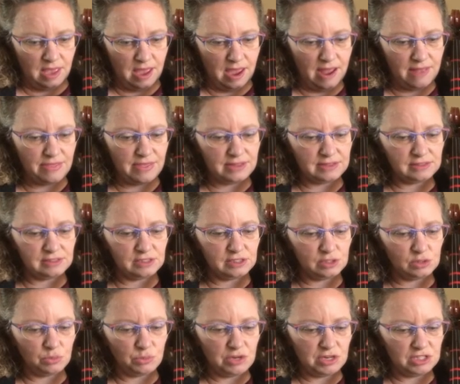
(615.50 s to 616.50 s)
And then
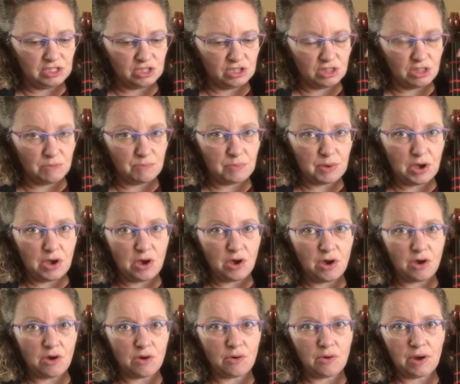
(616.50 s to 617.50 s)
switch the
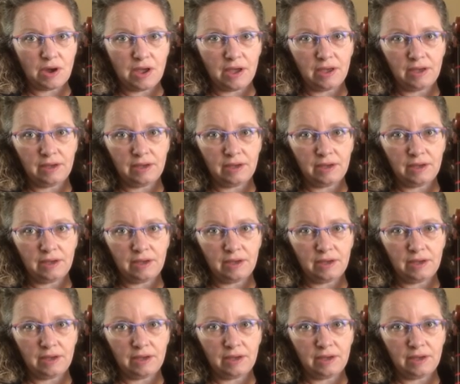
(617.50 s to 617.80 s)
bow.